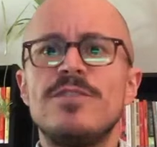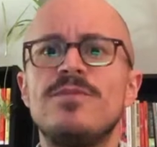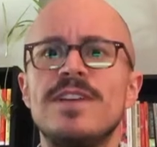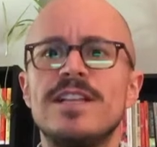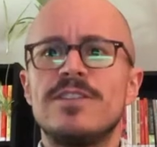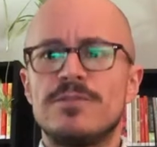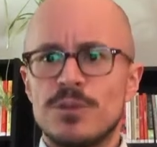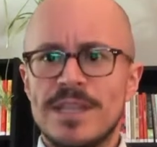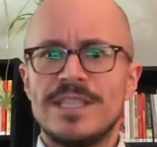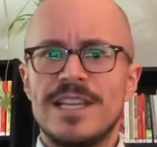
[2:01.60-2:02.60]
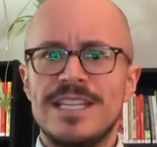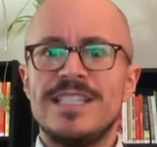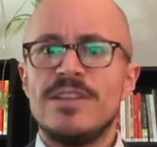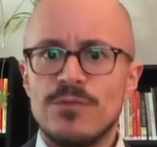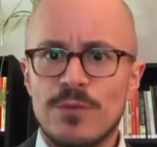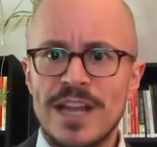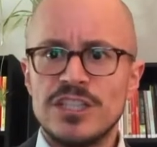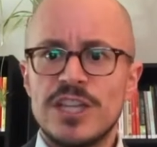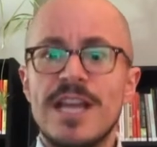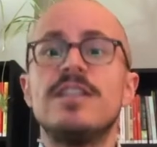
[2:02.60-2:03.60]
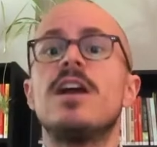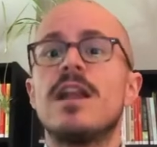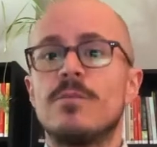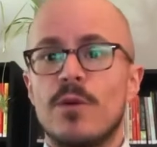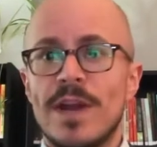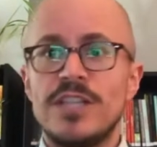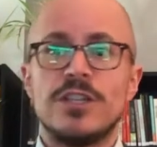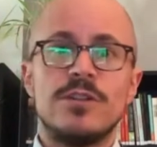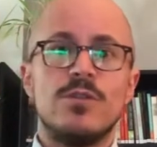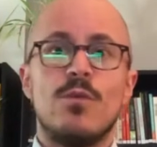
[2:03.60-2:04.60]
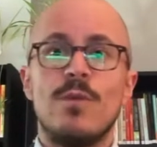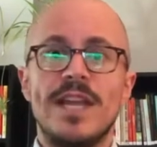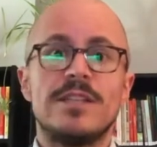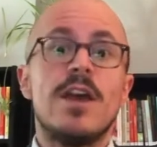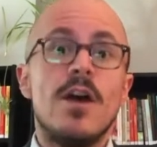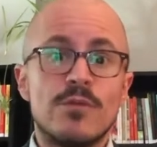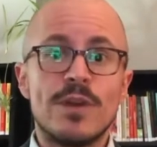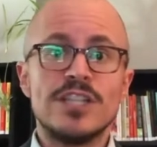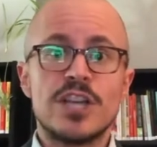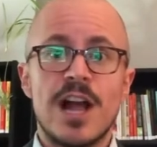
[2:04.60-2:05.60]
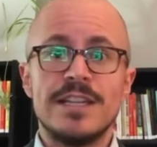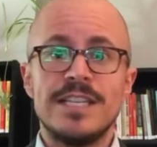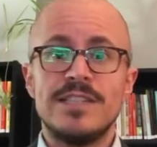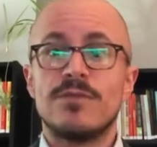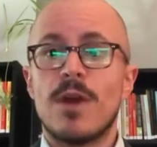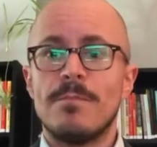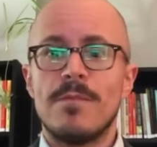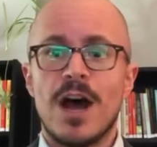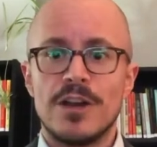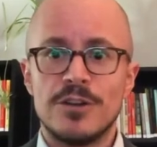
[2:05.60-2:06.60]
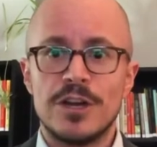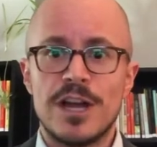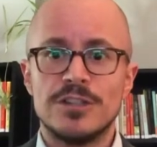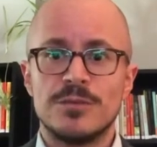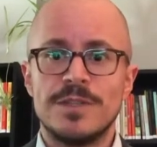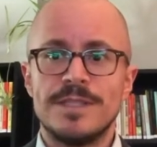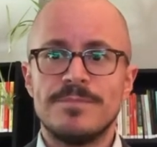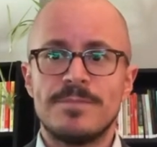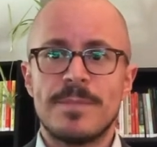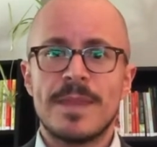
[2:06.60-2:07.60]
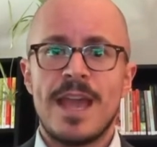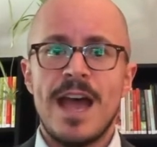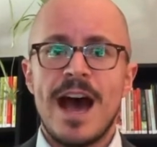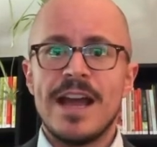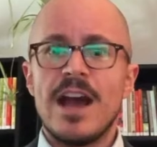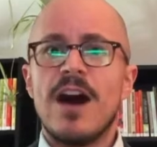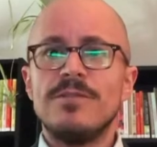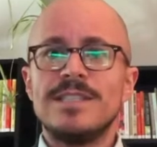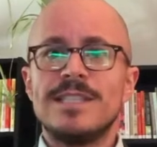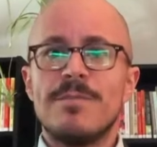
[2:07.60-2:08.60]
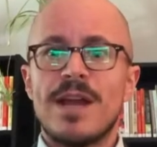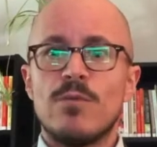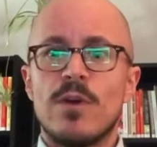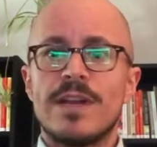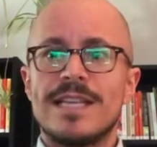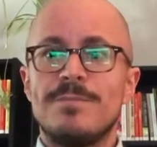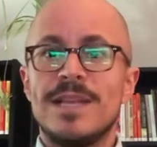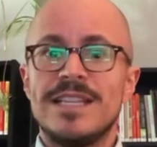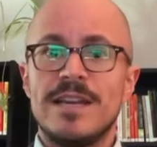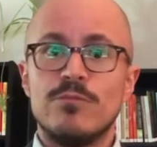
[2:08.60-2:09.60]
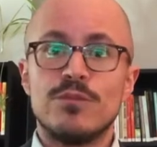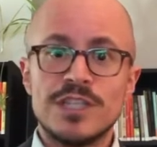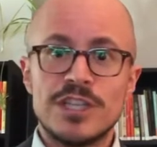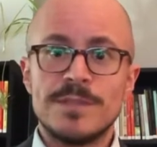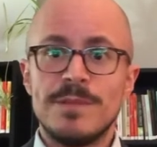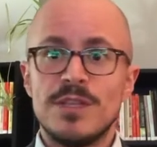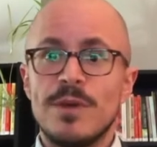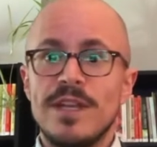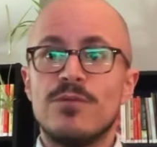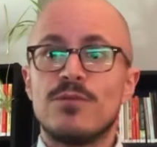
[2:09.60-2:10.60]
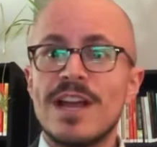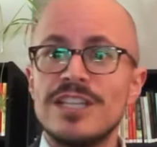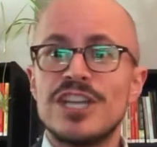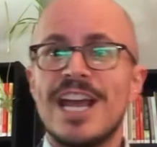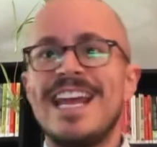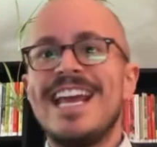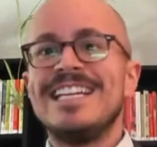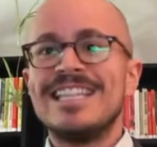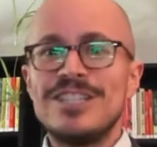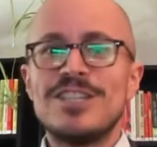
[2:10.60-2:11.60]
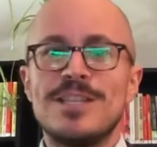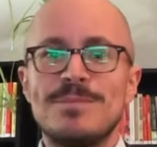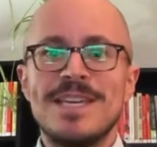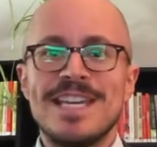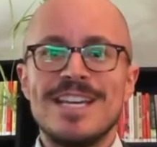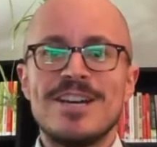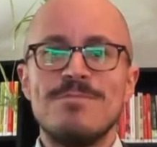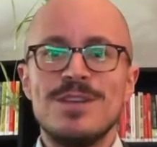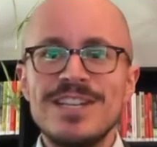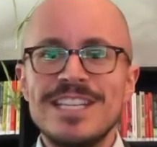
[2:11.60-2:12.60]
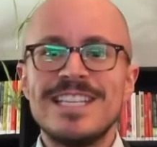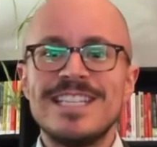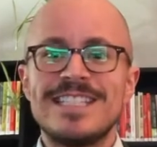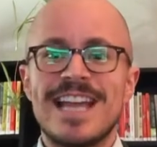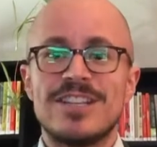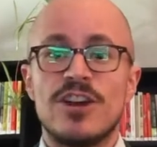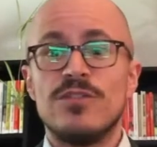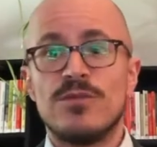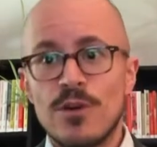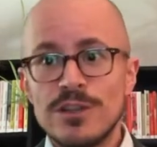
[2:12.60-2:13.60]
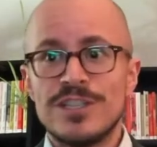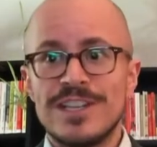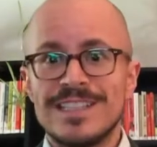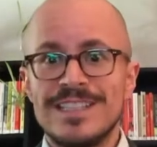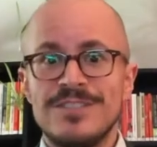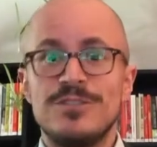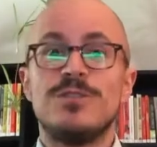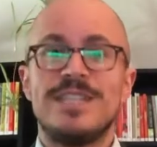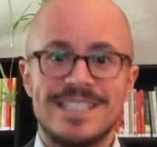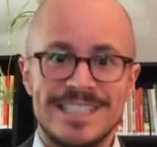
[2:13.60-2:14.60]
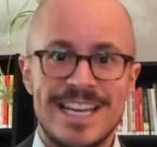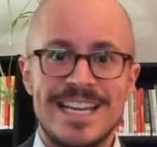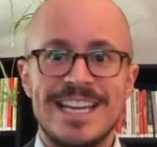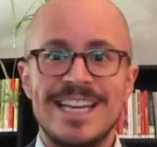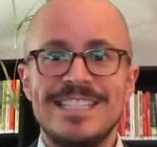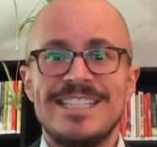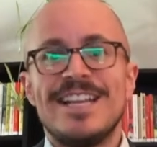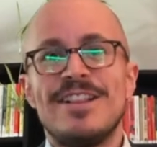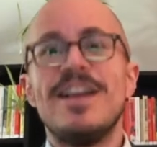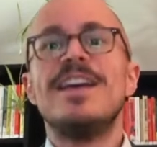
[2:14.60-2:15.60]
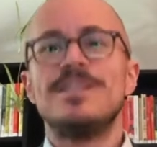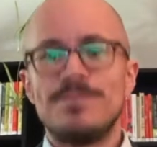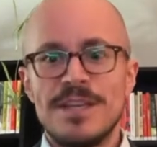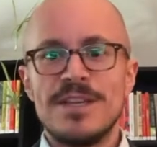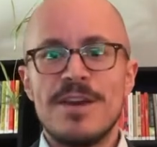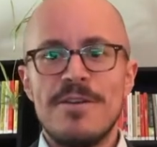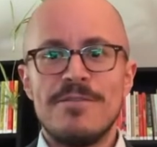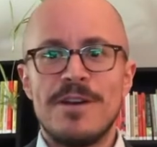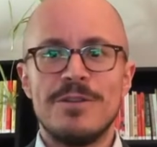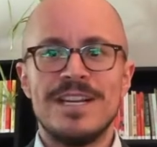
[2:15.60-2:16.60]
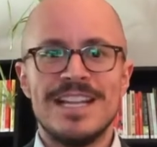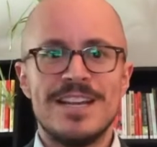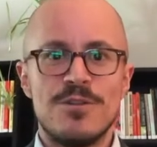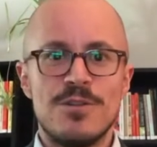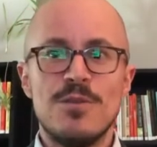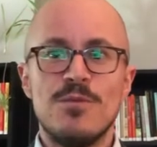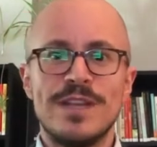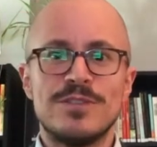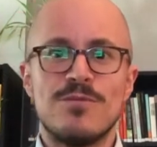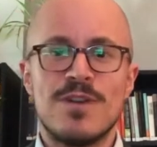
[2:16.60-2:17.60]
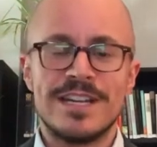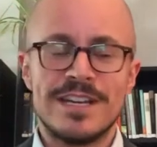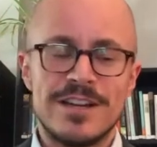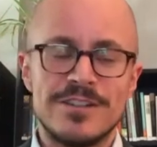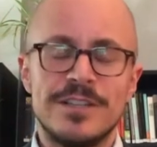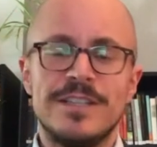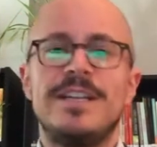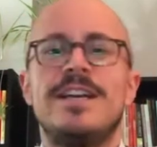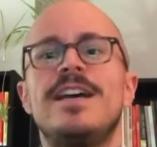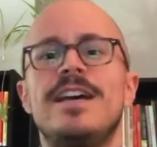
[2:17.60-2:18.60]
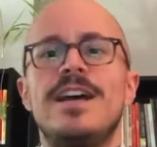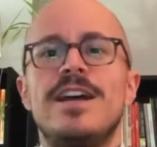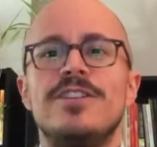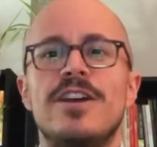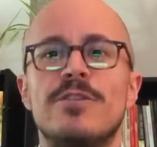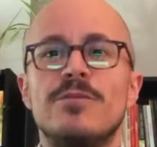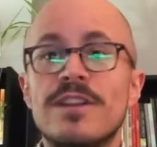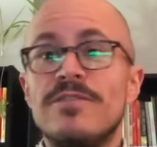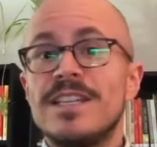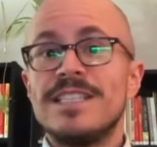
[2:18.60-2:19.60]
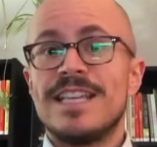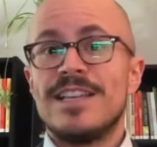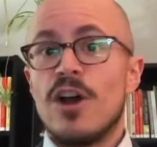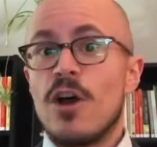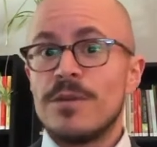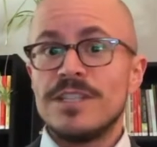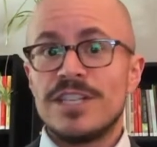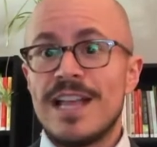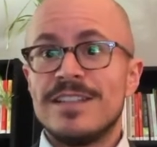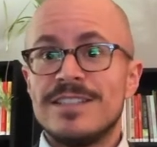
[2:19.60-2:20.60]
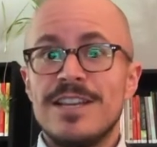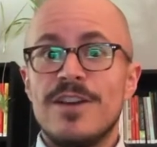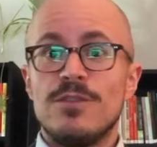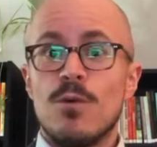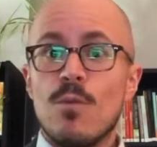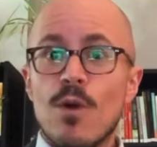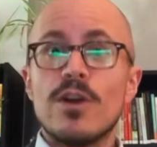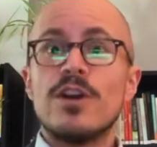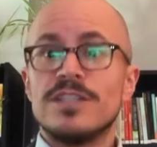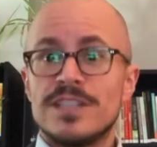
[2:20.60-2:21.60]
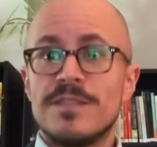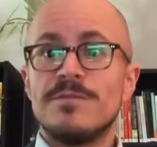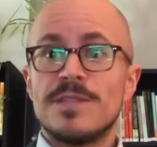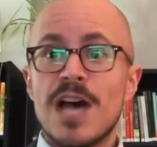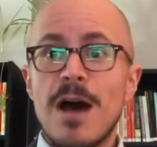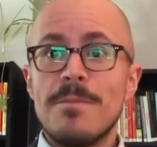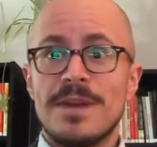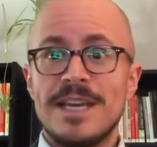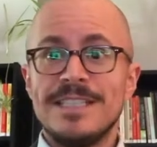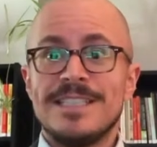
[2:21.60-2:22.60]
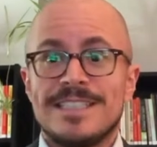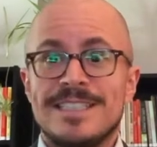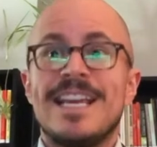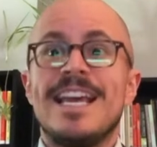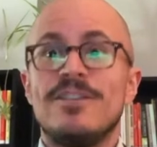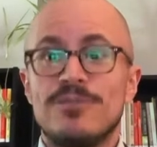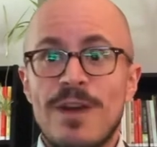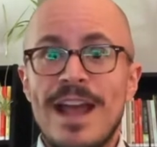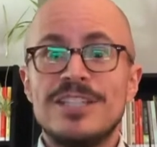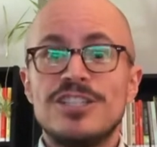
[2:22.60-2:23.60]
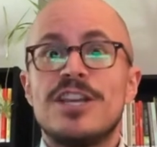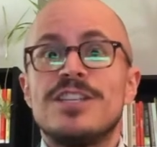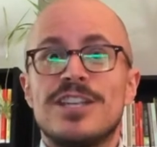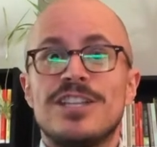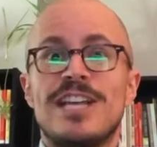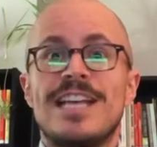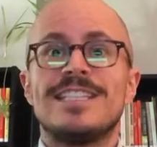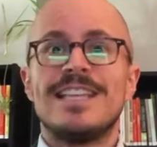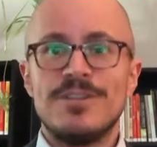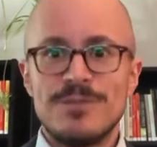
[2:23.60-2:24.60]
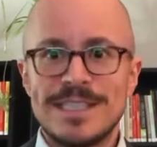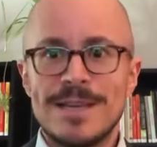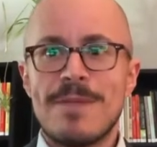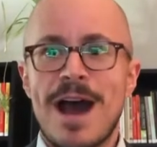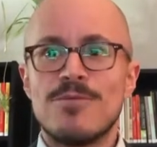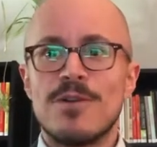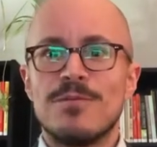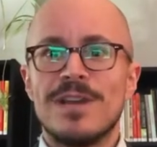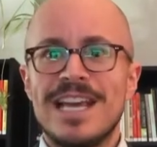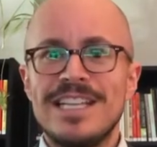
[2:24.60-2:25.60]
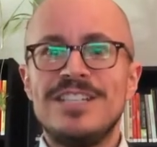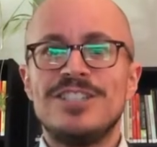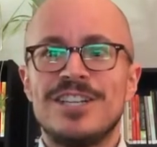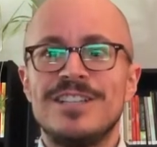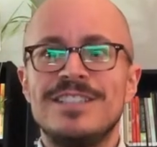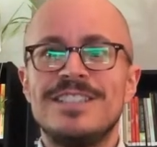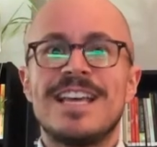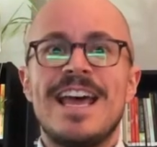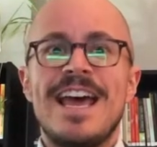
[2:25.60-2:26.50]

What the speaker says: the field of trans studies in French in collaboration with French colleagues from other countries. I often see my work as building bridges between French and English-speaking communities that, unfortunately, to this day, still speak very little with one another. The relevance and originality of the work on some topics in French, such as linguistic power relations,